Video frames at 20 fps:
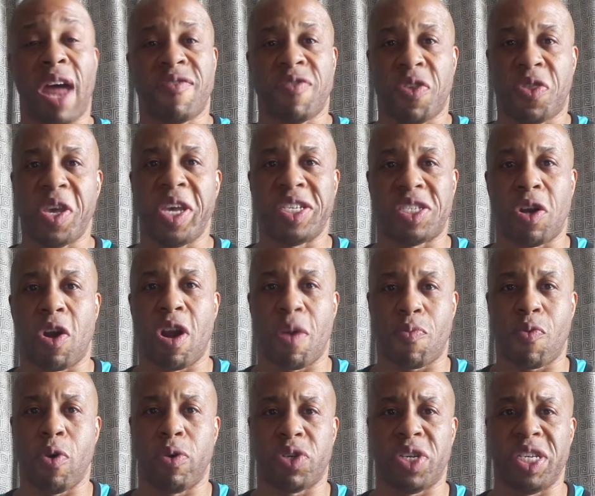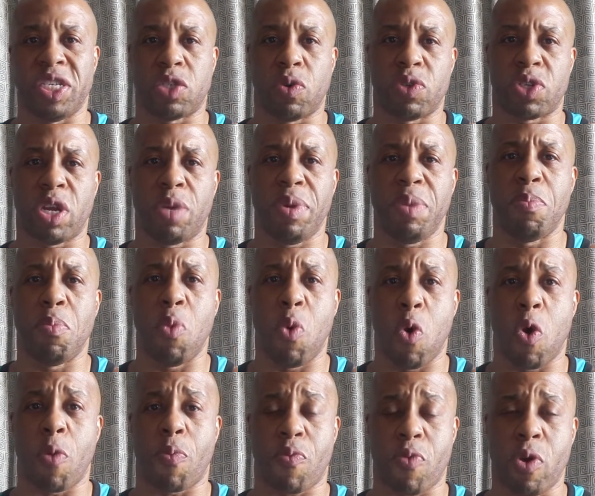things that aren't protein. So it's going to be
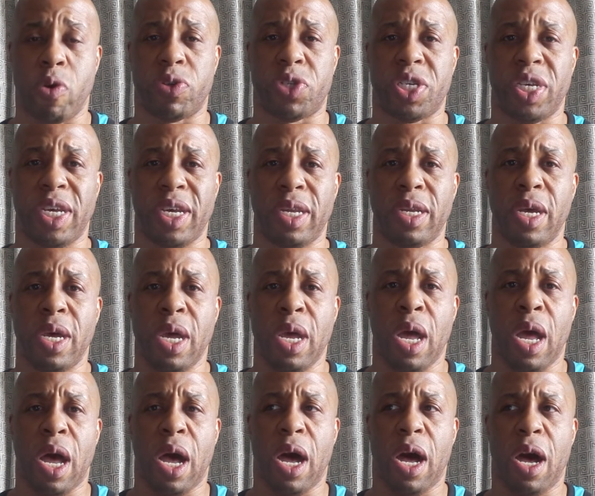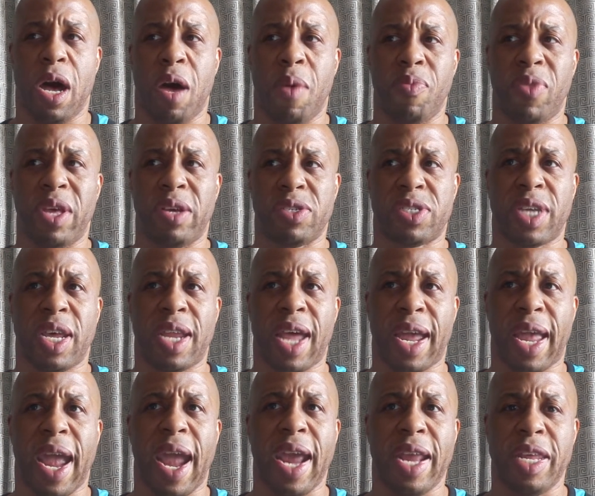more protein. They'll say
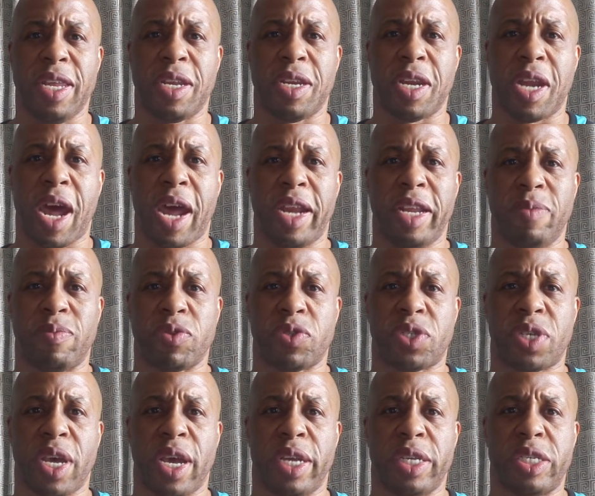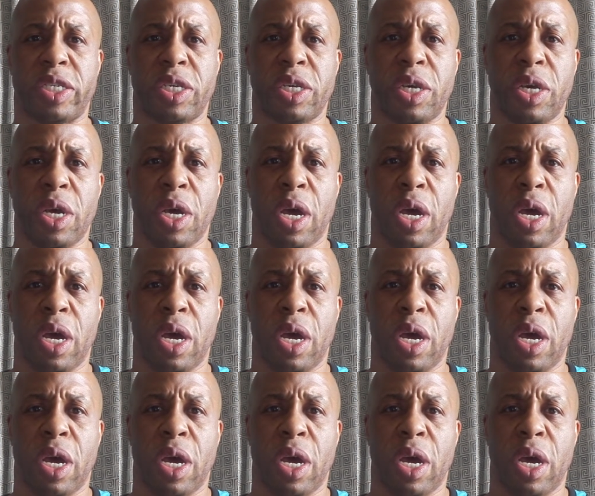like 80 to 90%